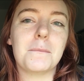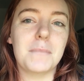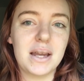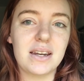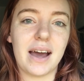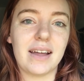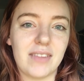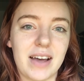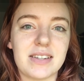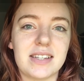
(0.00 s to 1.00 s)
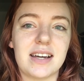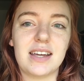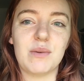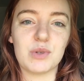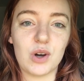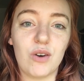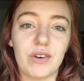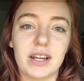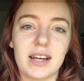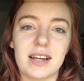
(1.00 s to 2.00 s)
midnight last night, he was
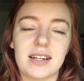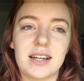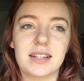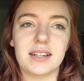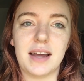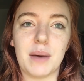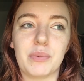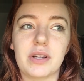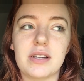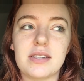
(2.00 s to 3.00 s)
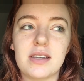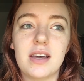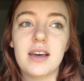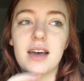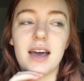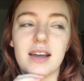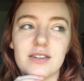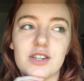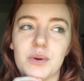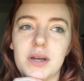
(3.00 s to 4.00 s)
already in Indianapolis.
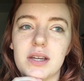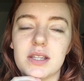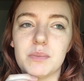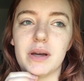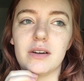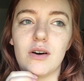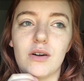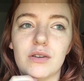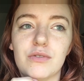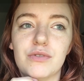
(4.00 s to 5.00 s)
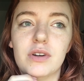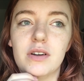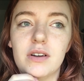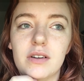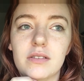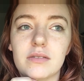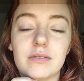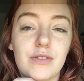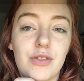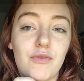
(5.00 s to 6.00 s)
And so he had spent all of
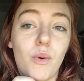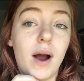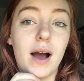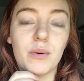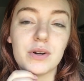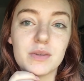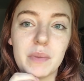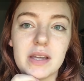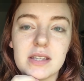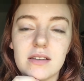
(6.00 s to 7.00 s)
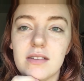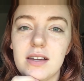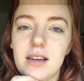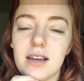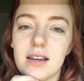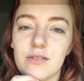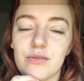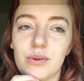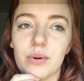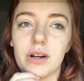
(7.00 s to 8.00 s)
4 hours basically in
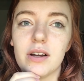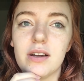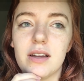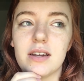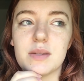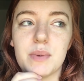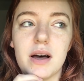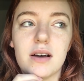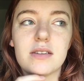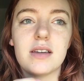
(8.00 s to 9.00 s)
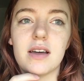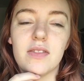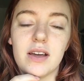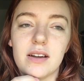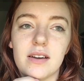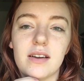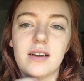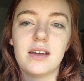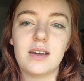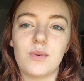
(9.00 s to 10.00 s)
Florida in his box, and then
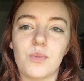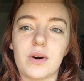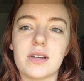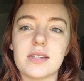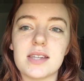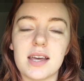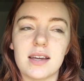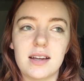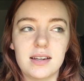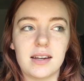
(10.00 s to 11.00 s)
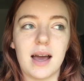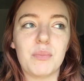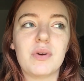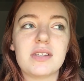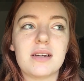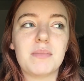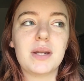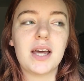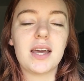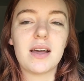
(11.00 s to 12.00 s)
he was in Indianapolis at
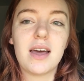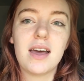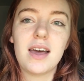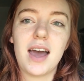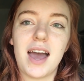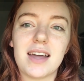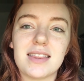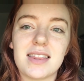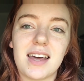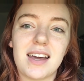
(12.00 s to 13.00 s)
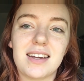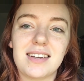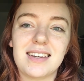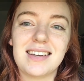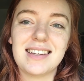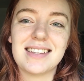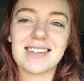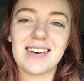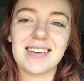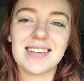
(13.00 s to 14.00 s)
midnight, and then he's
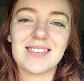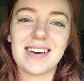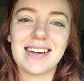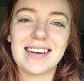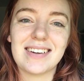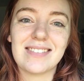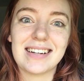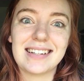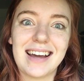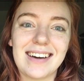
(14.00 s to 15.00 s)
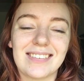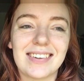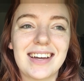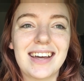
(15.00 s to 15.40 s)
on his way here right now.